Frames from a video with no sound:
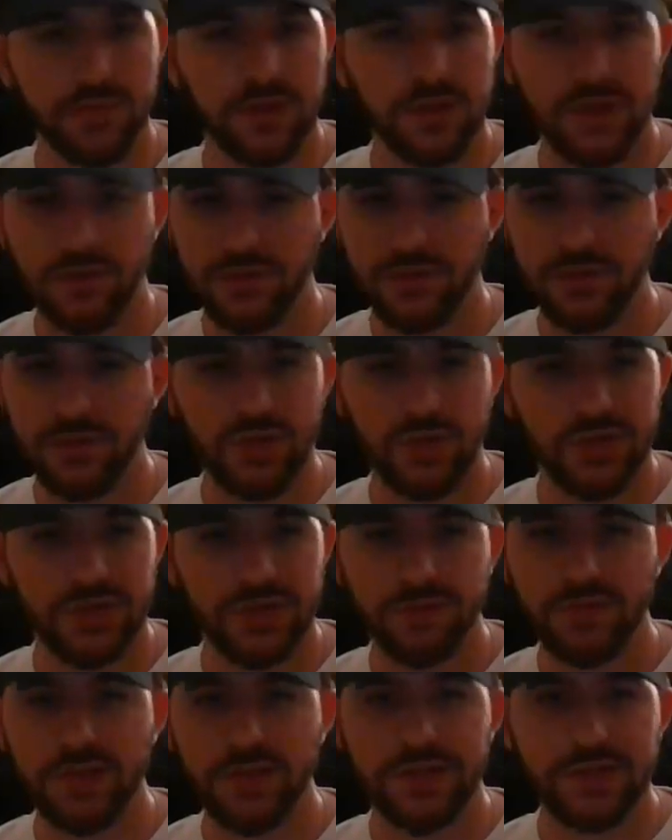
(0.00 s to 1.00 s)
There's
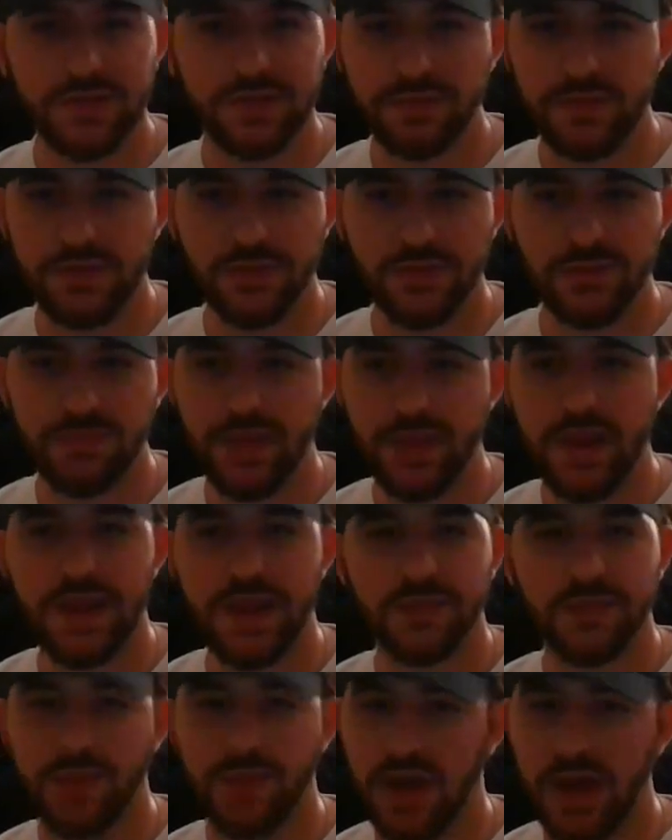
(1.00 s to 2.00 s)
symbolism and there's
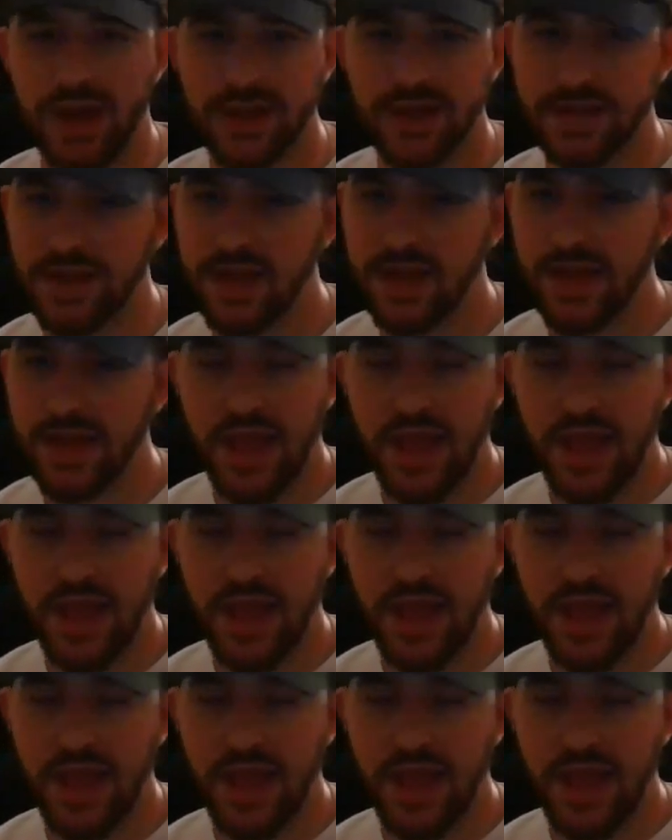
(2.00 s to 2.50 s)
meanings behind